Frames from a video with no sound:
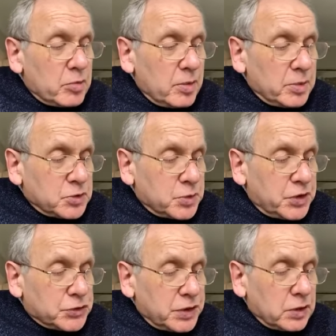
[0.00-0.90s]
problems with
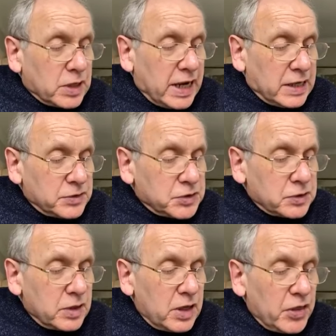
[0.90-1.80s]
the adrenal
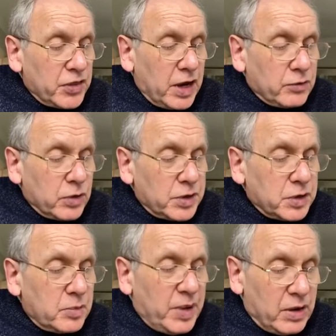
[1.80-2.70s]
glands,
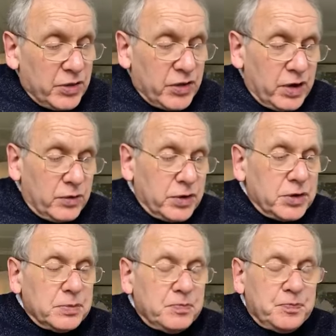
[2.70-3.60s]
thyroid, and
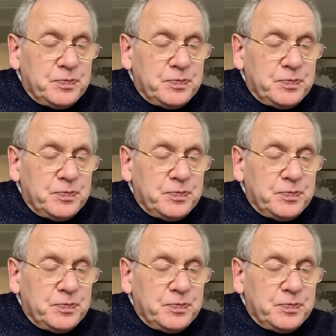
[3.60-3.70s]
parathyroid.